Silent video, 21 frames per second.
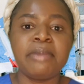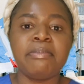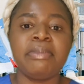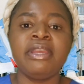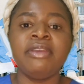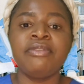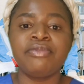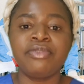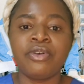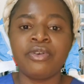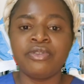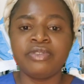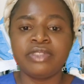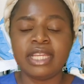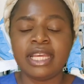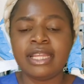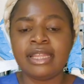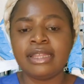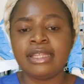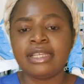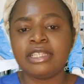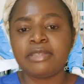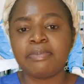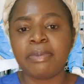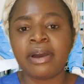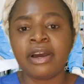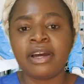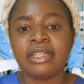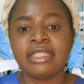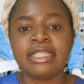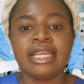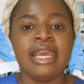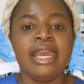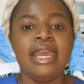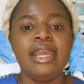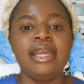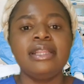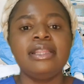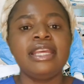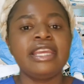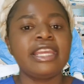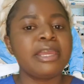be involved in this part.
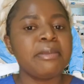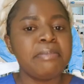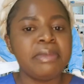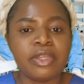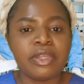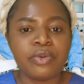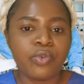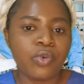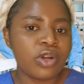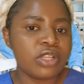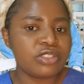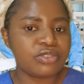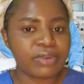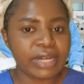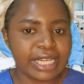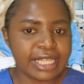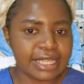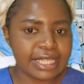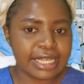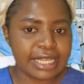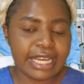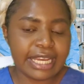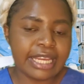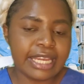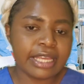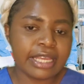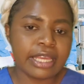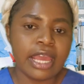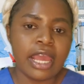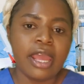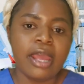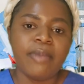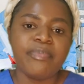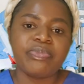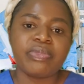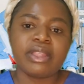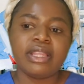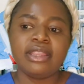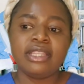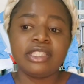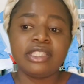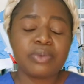They can be the ones running the clinic.
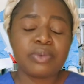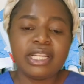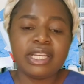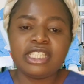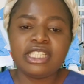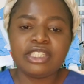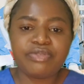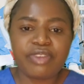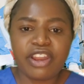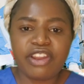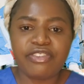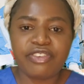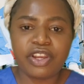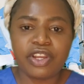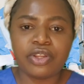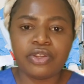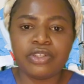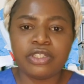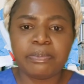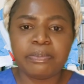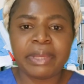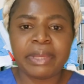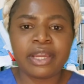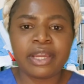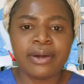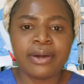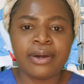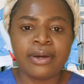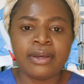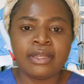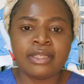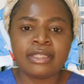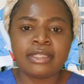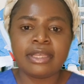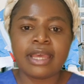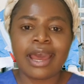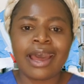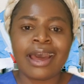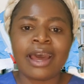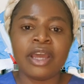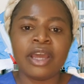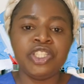This one is very good because
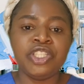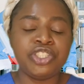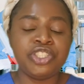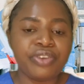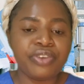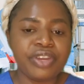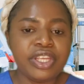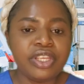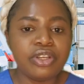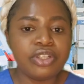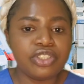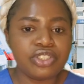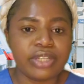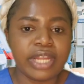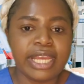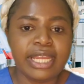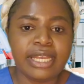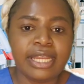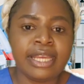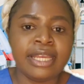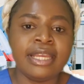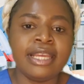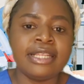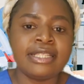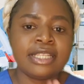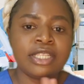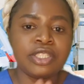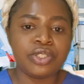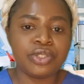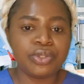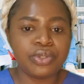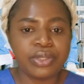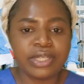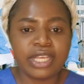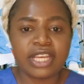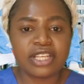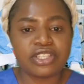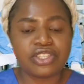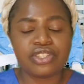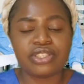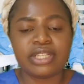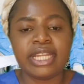during your training, it's a 2
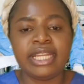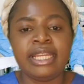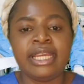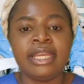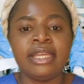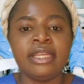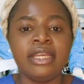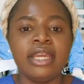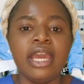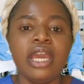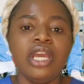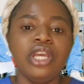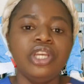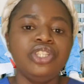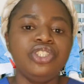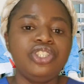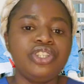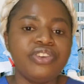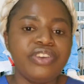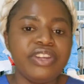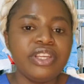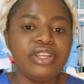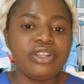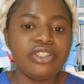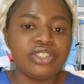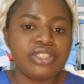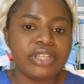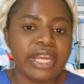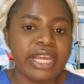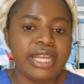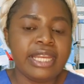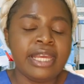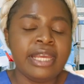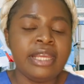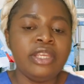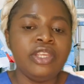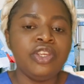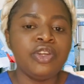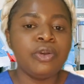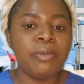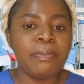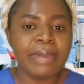years training. During your training,
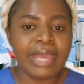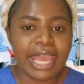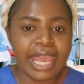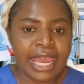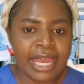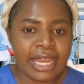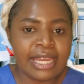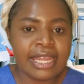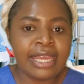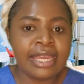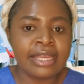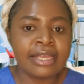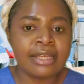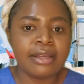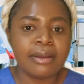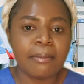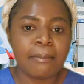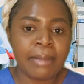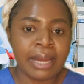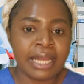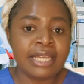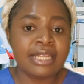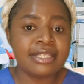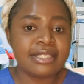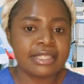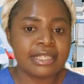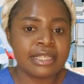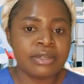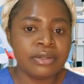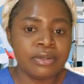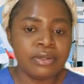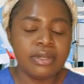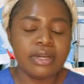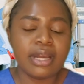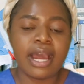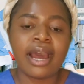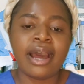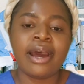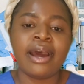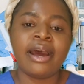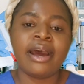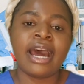you will be earning money still
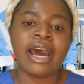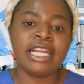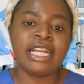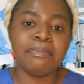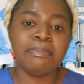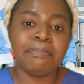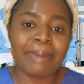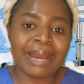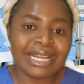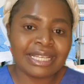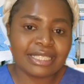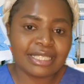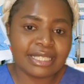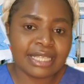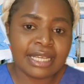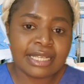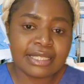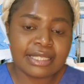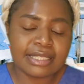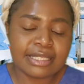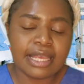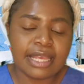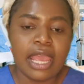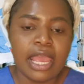at band 6.